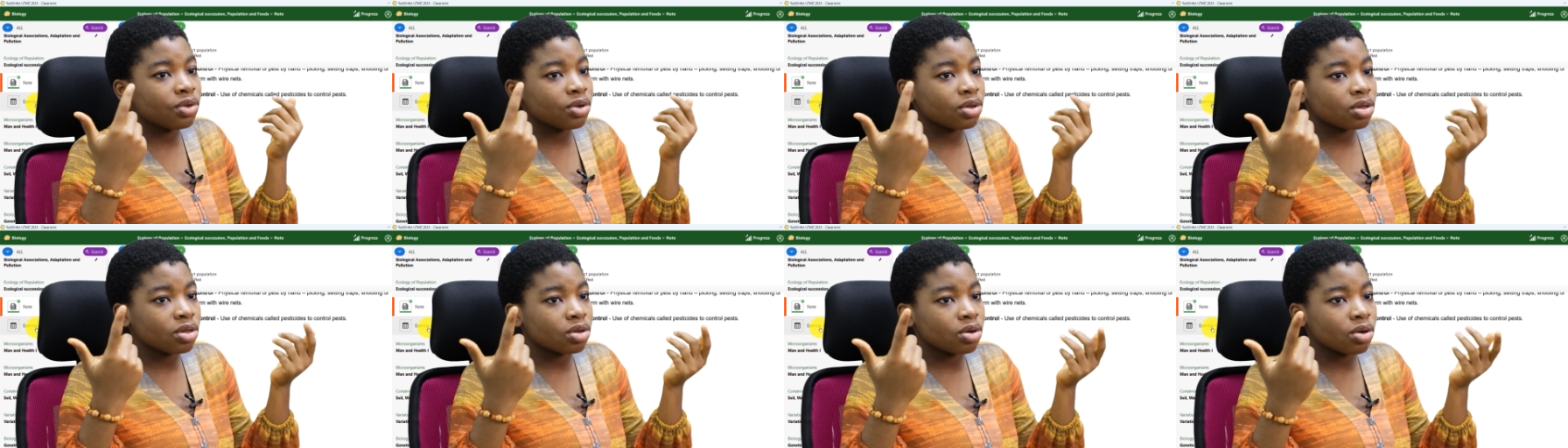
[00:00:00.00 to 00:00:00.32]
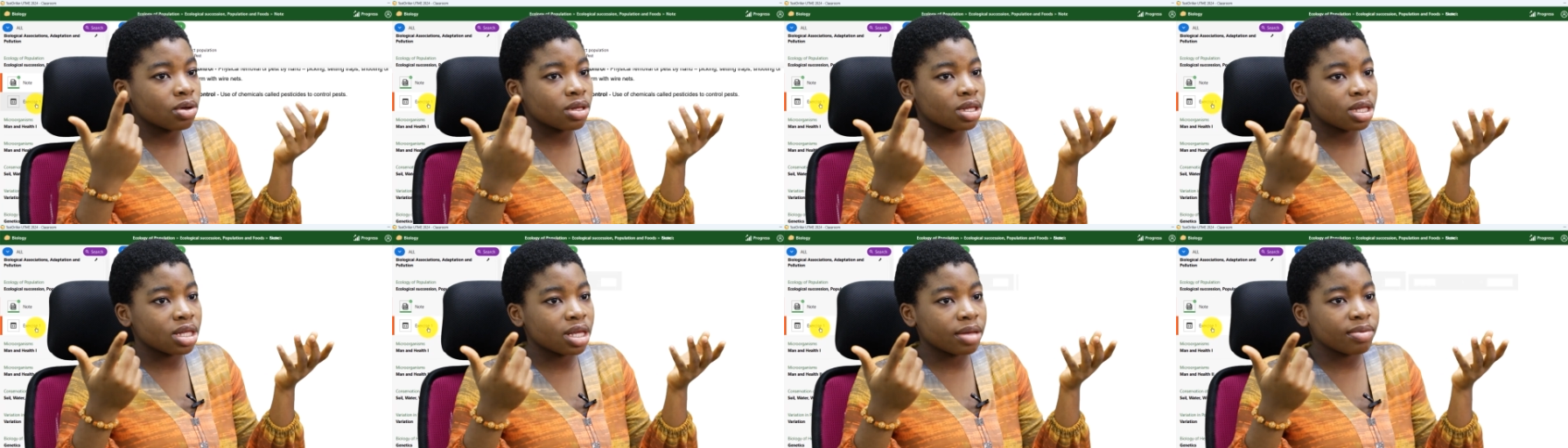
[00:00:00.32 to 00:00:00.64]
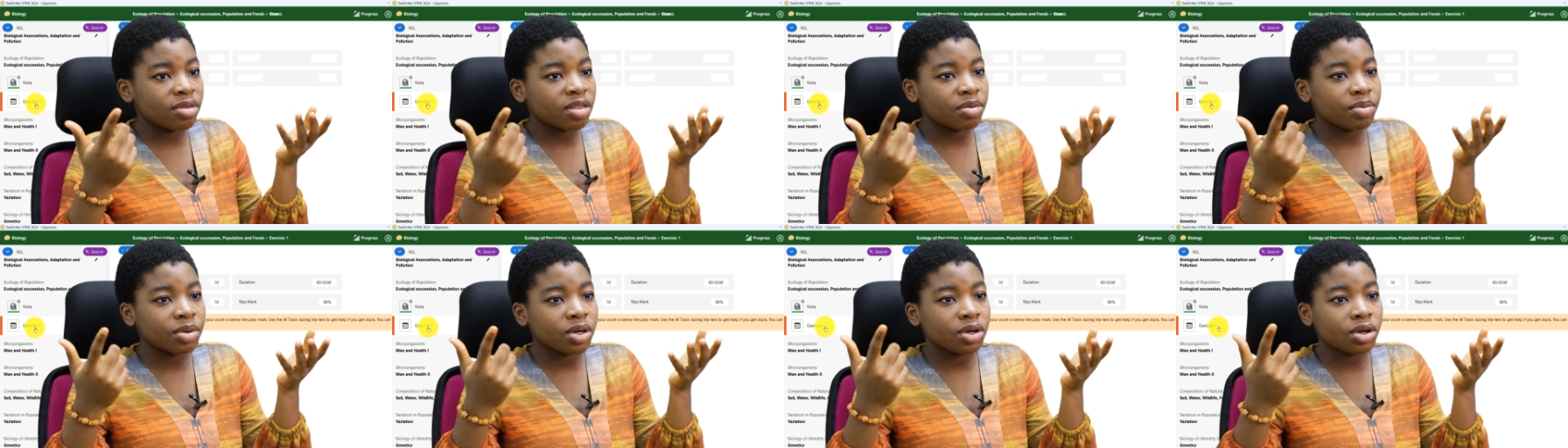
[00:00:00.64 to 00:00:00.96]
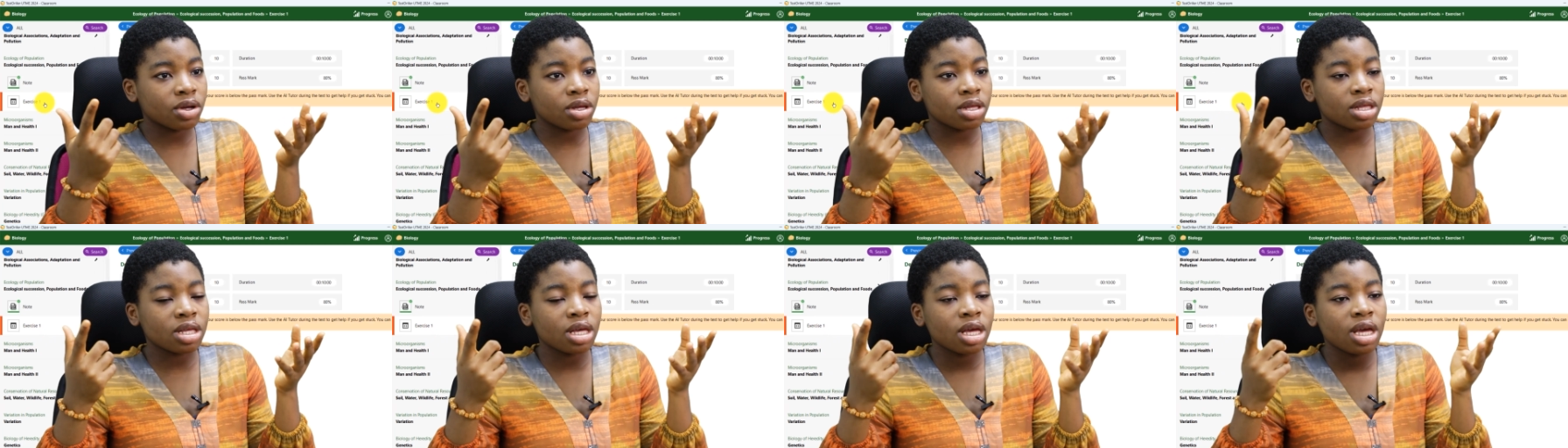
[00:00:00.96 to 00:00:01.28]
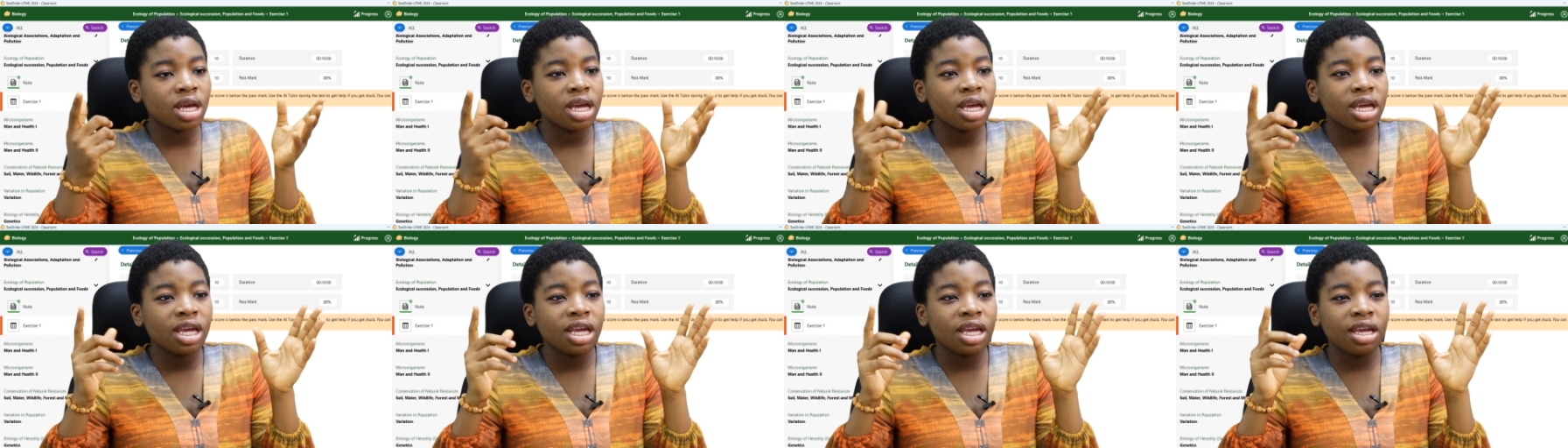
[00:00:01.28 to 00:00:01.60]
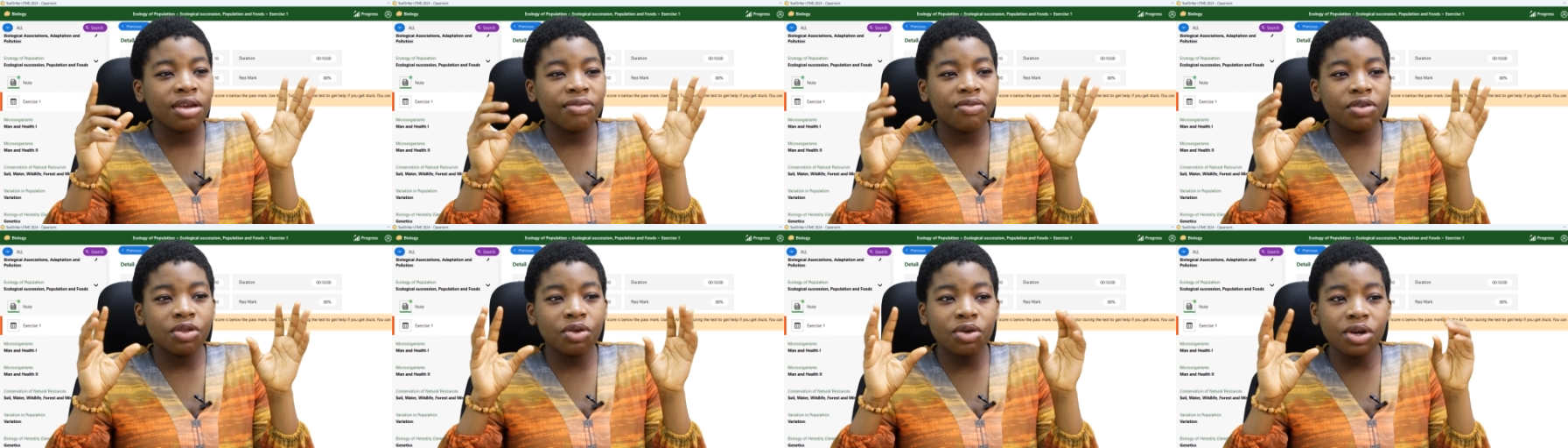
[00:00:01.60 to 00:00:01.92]
of those concepts because
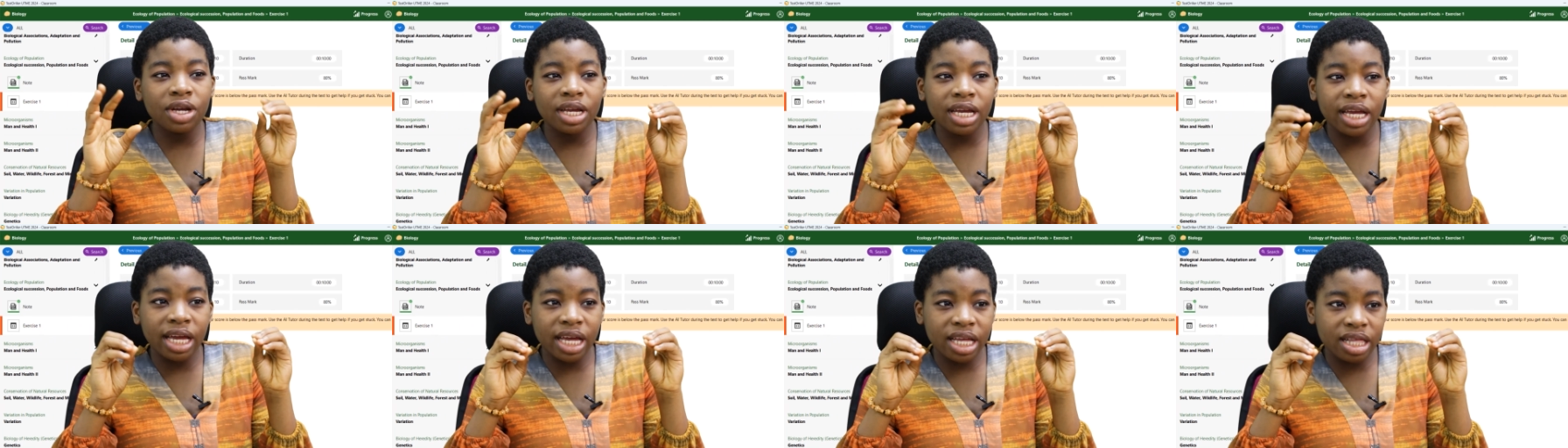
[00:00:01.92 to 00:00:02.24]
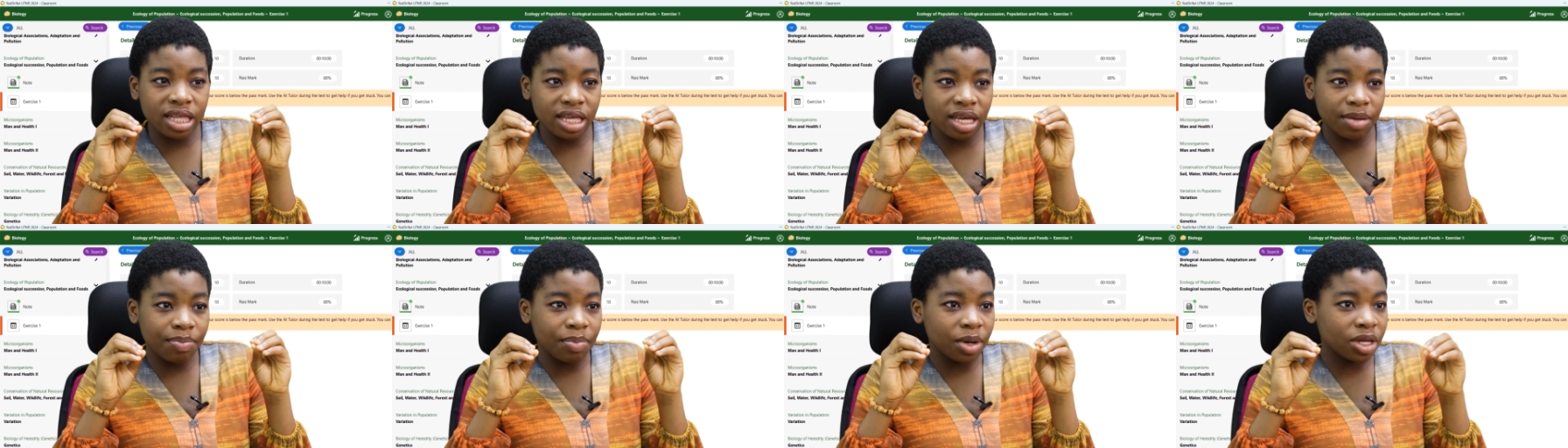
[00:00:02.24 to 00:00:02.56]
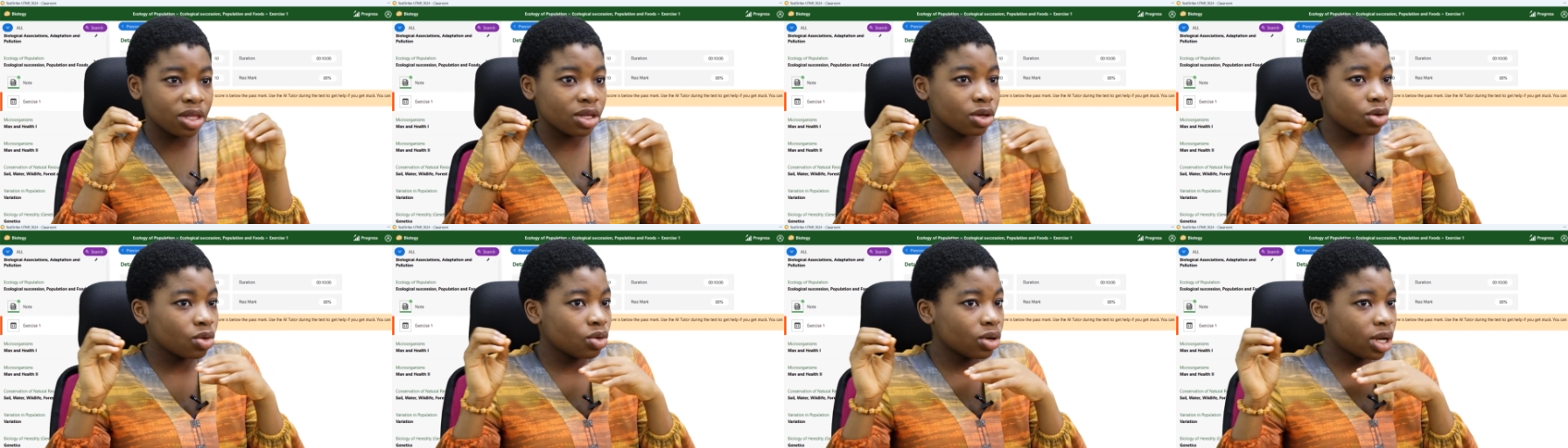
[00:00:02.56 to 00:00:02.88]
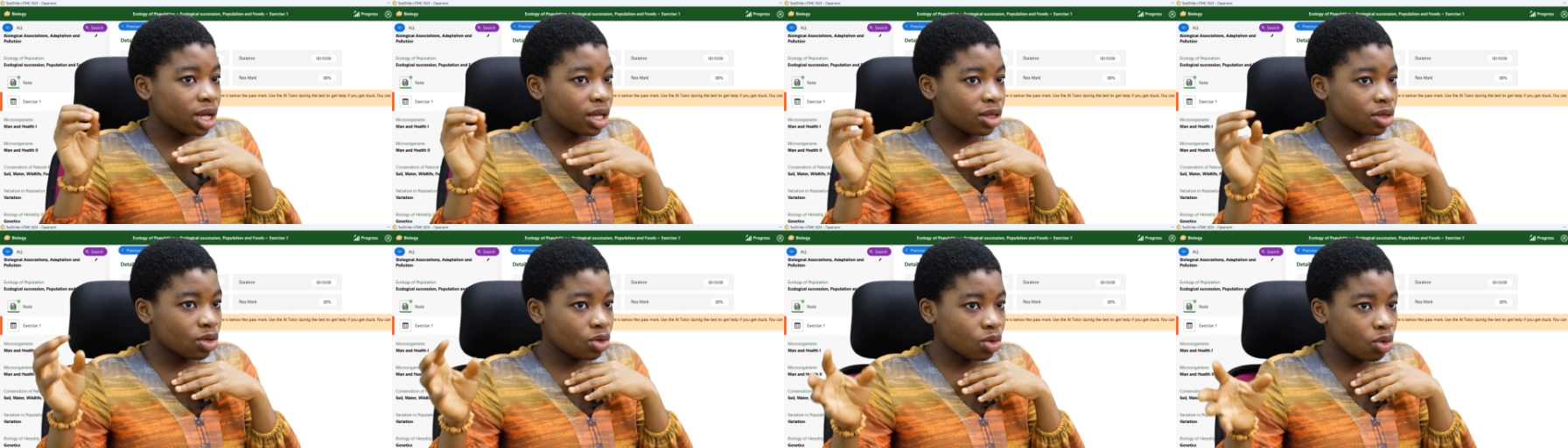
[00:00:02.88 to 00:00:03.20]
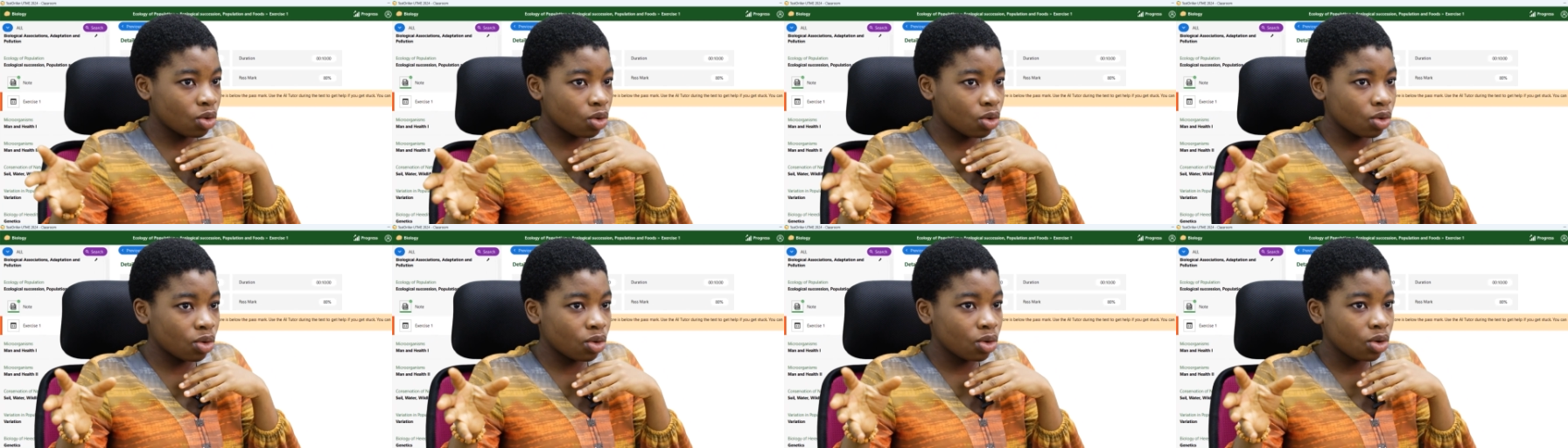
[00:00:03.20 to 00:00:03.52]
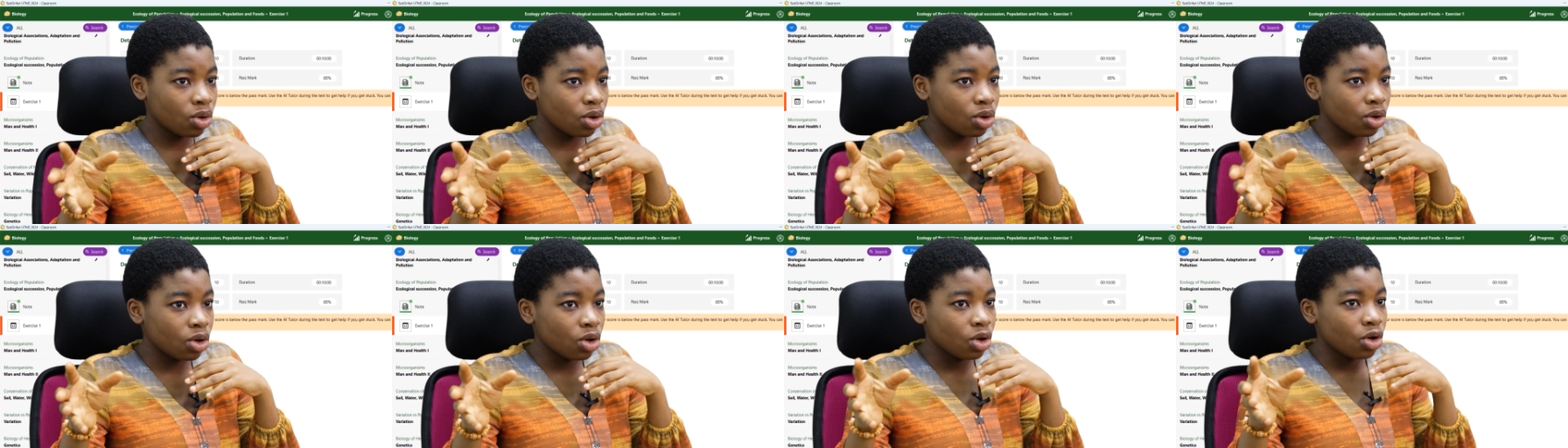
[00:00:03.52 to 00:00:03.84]
if you don't get a particular
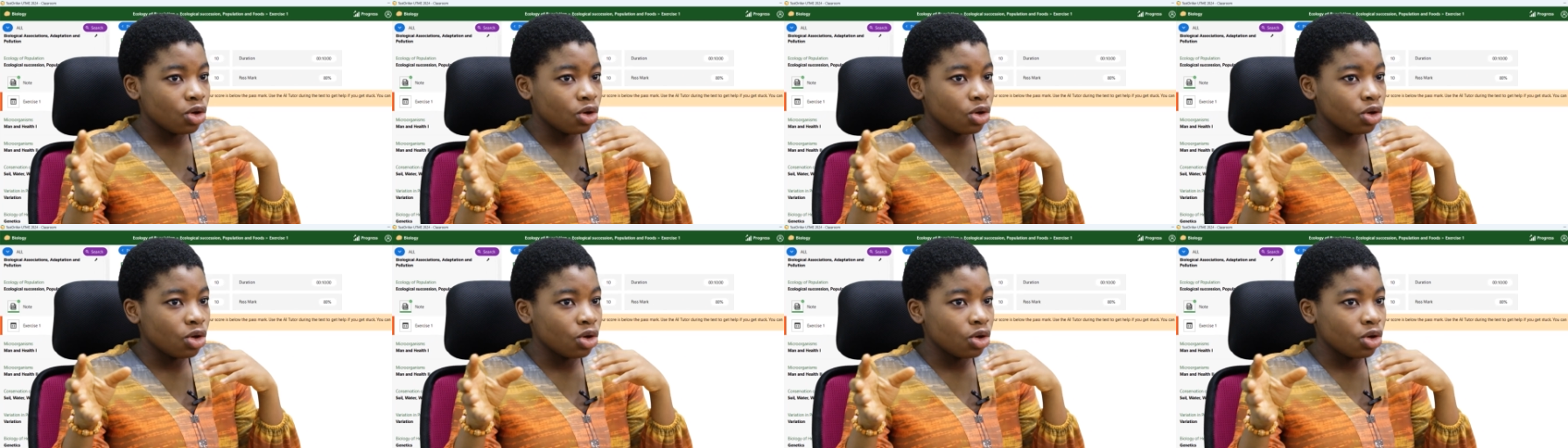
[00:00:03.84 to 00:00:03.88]
score,